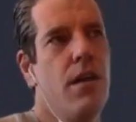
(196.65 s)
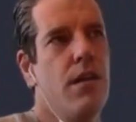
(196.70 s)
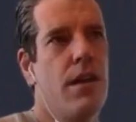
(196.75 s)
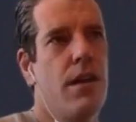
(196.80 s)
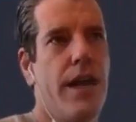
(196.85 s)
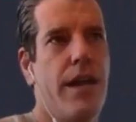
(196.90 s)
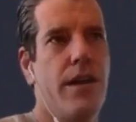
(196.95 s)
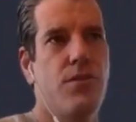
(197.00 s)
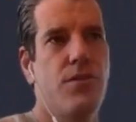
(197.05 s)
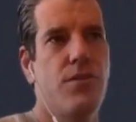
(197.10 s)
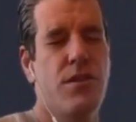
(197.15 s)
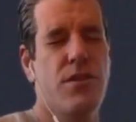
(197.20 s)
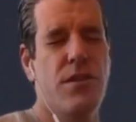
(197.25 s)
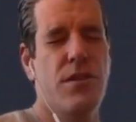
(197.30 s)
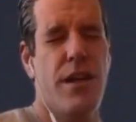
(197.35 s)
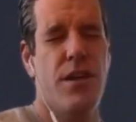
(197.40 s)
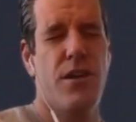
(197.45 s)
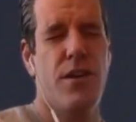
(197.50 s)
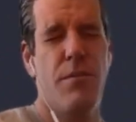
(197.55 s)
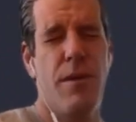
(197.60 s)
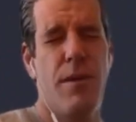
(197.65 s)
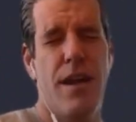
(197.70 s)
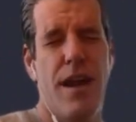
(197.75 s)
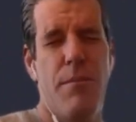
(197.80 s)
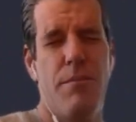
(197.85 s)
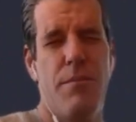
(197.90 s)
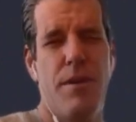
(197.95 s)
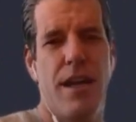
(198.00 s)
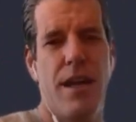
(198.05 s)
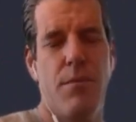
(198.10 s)
Like just like you may
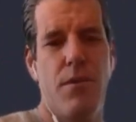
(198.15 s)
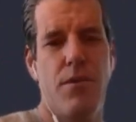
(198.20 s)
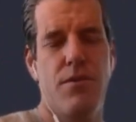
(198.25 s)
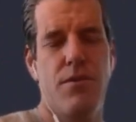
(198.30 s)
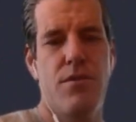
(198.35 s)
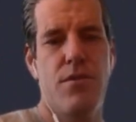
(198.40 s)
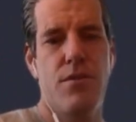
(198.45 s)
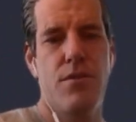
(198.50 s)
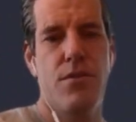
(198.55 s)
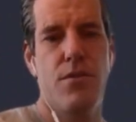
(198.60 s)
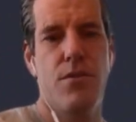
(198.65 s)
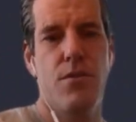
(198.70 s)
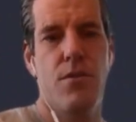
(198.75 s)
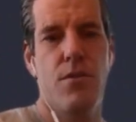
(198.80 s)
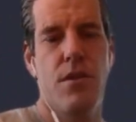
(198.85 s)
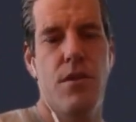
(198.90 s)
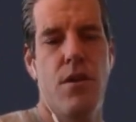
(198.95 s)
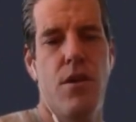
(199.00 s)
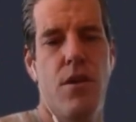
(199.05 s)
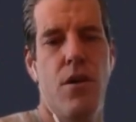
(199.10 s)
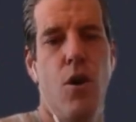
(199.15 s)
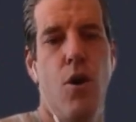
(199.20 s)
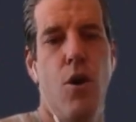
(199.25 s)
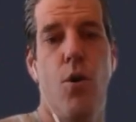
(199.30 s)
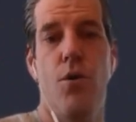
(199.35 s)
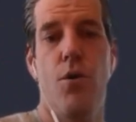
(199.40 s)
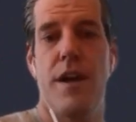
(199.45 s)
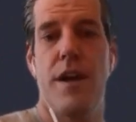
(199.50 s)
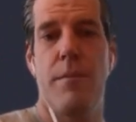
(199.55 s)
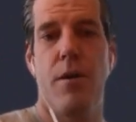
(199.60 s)
not be able to
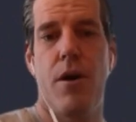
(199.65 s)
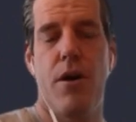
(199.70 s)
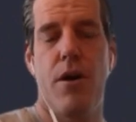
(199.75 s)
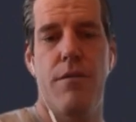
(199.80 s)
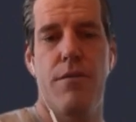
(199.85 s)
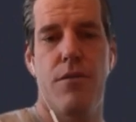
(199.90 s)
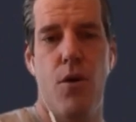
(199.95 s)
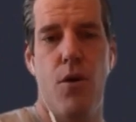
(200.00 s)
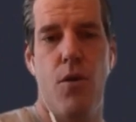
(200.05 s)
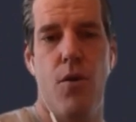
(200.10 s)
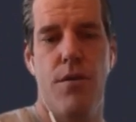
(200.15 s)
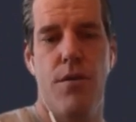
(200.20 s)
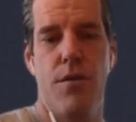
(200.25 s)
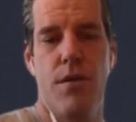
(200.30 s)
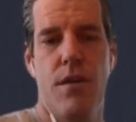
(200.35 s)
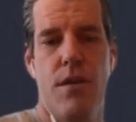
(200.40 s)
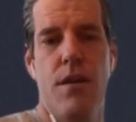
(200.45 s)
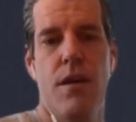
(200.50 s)
hold a bar of gold,